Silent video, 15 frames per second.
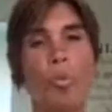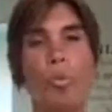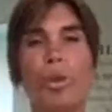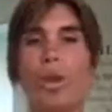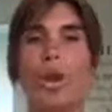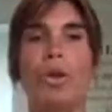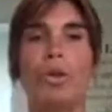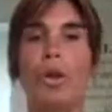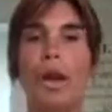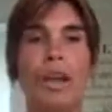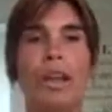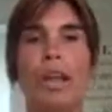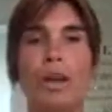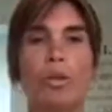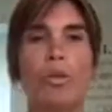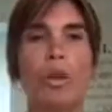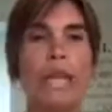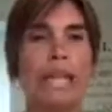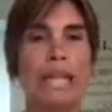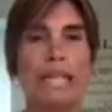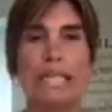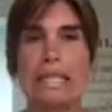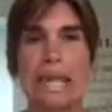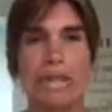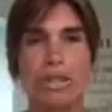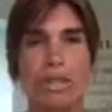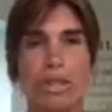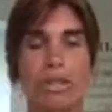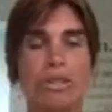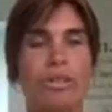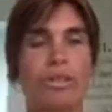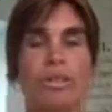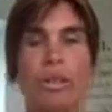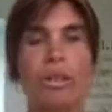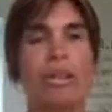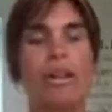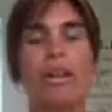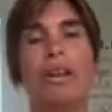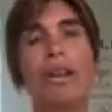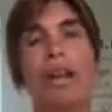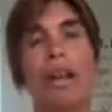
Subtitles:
kind of like weekly sessions and